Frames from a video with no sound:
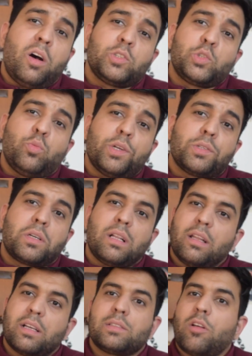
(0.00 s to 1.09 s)
we also want
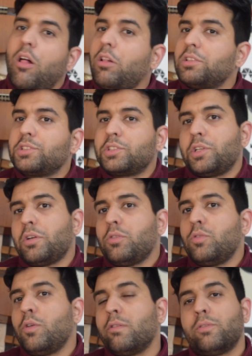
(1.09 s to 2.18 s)
to collect dollars, you
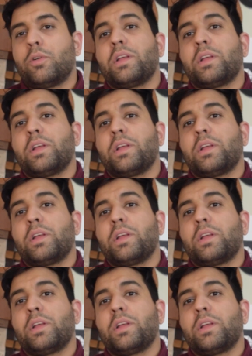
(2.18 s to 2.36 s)
know,